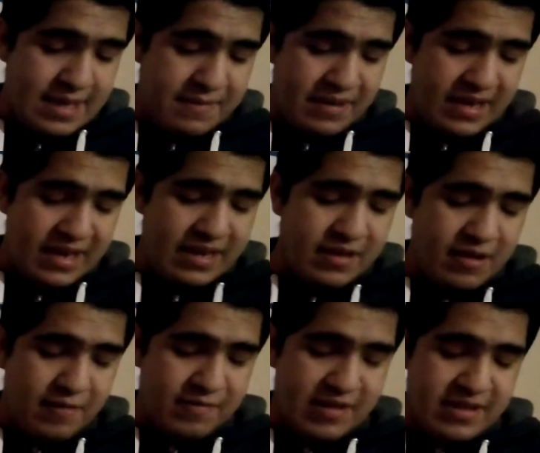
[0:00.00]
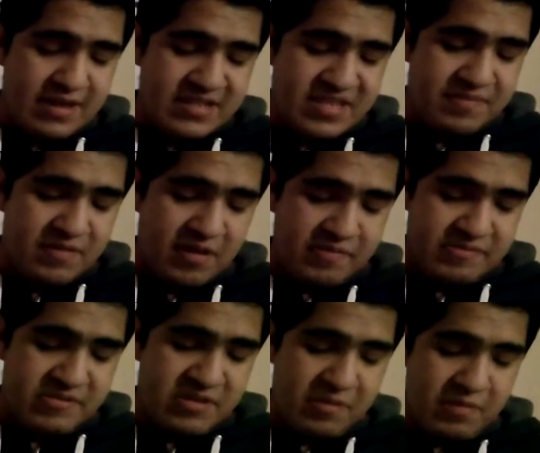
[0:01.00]
The beginning of leadership of
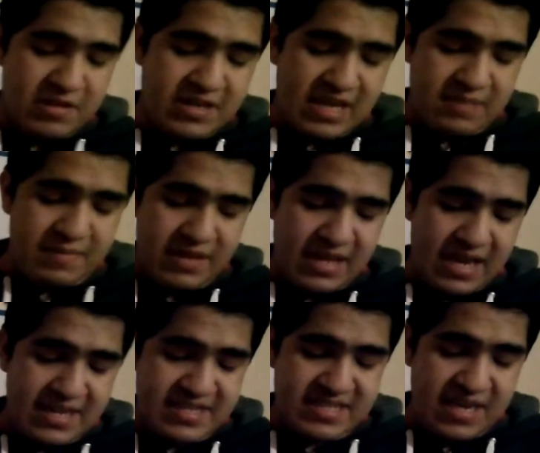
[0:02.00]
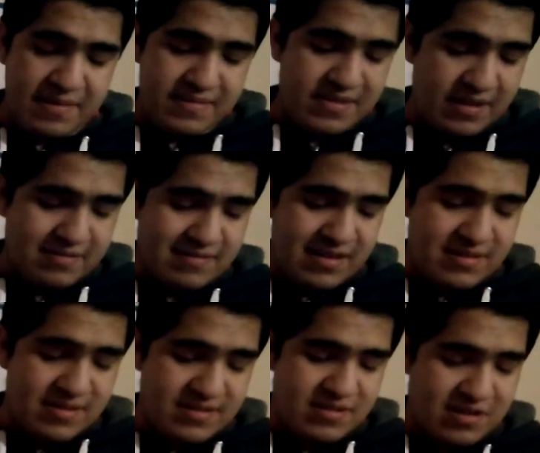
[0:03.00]
Snowball had been achieved the
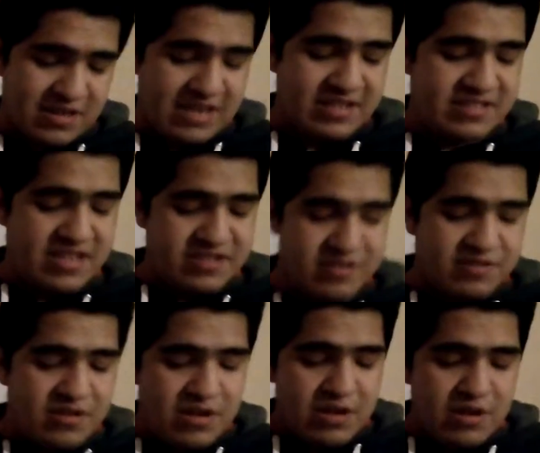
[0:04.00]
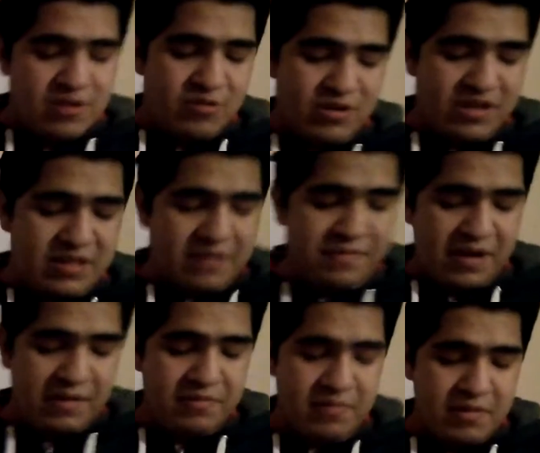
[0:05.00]
greatest organization during the
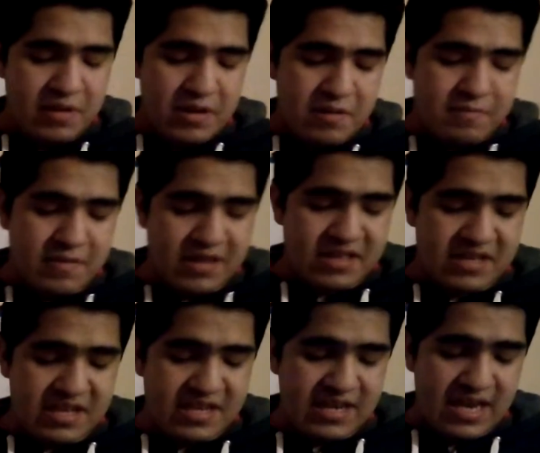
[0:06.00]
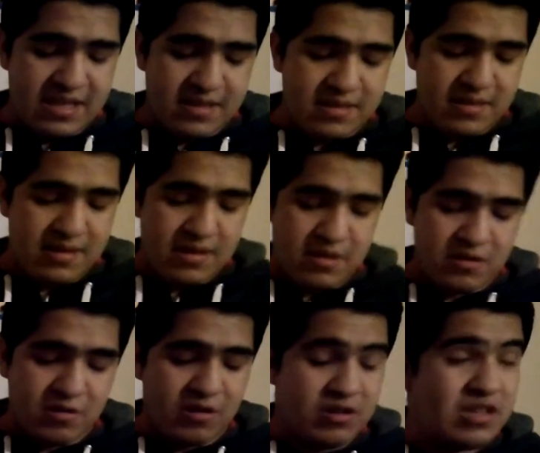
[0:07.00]
farm, what he had
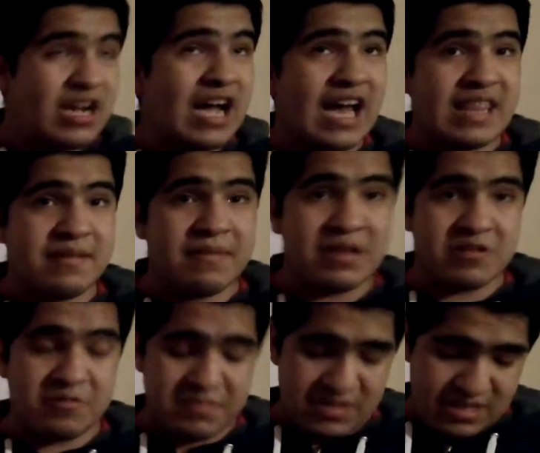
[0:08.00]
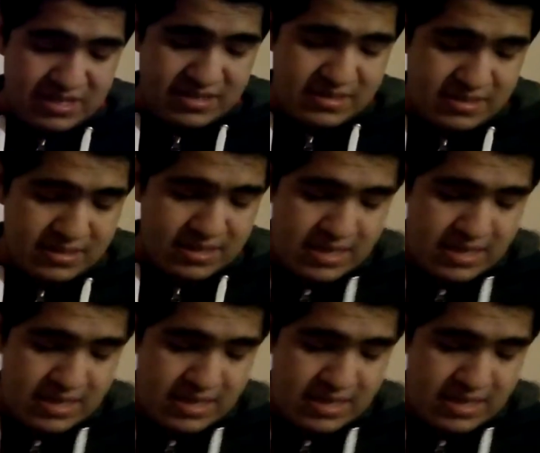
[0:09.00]
called animal committees.